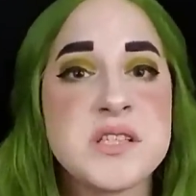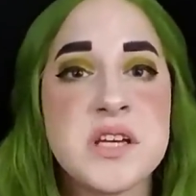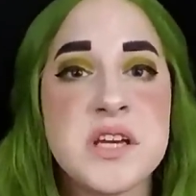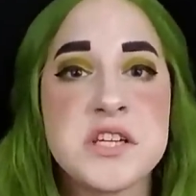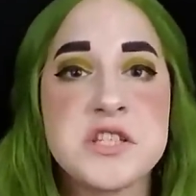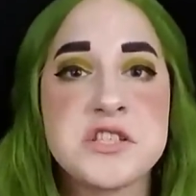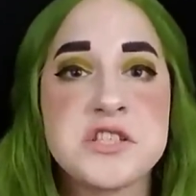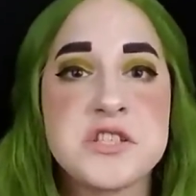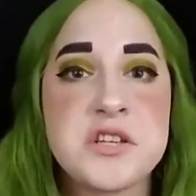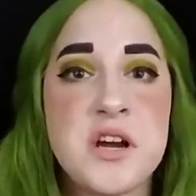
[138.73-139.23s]

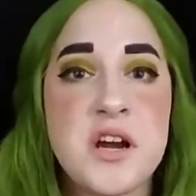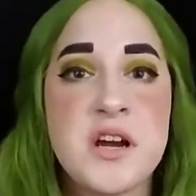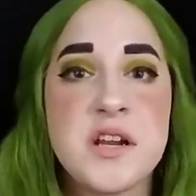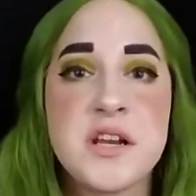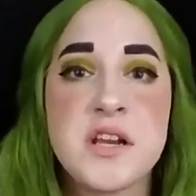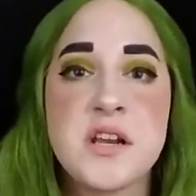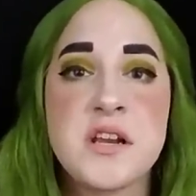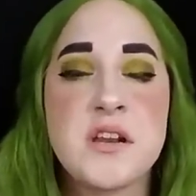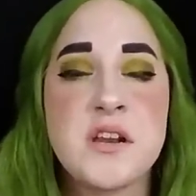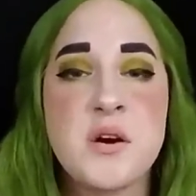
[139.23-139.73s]
I
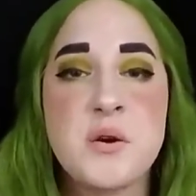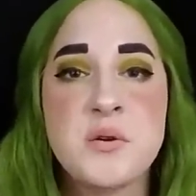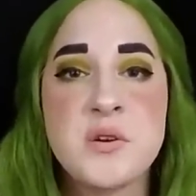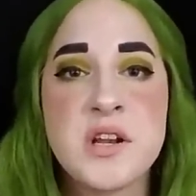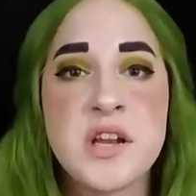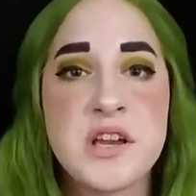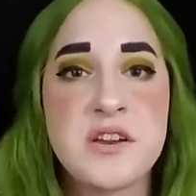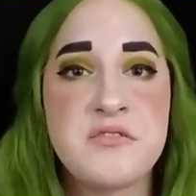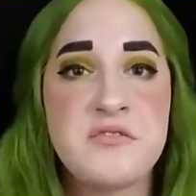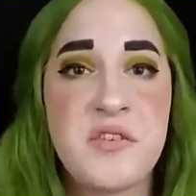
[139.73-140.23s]
started an
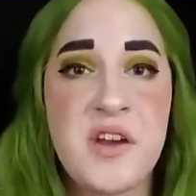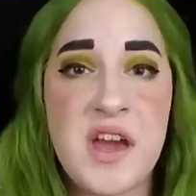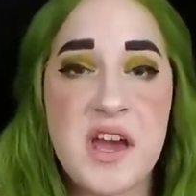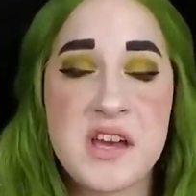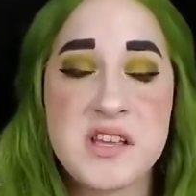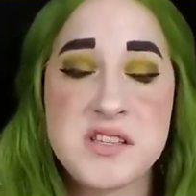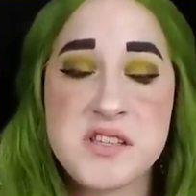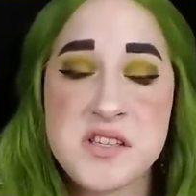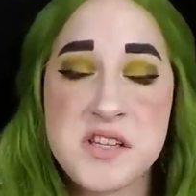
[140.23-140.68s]
OnlyFans,